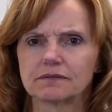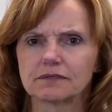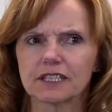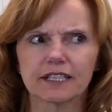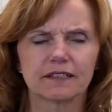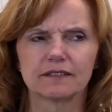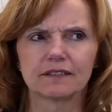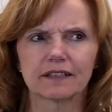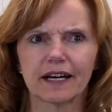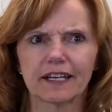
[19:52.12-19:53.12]
Really?
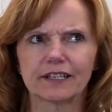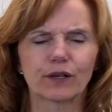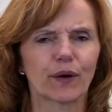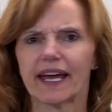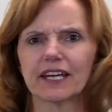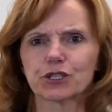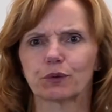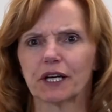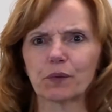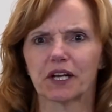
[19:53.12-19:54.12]
I didn't know I had
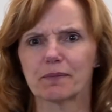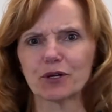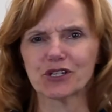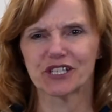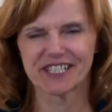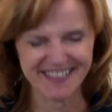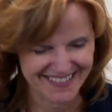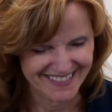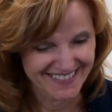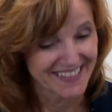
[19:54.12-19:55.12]
21 emotions.
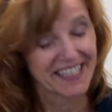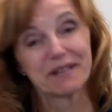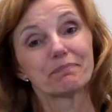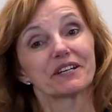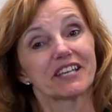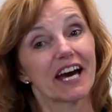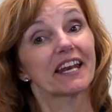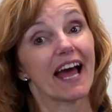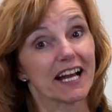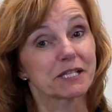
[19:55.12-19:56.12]
But yet
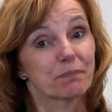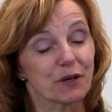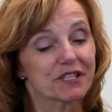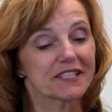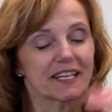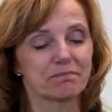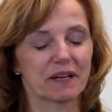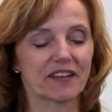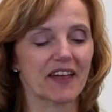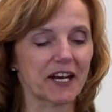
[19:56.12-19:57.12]
experts can
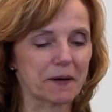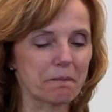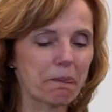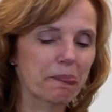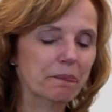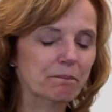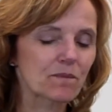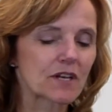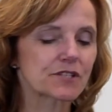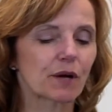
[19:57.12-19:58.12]
pick that up.
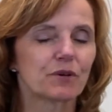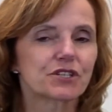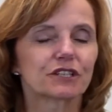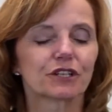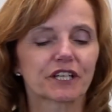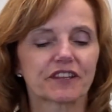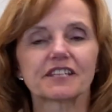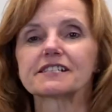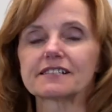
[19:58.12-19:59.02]
So I want you to look at this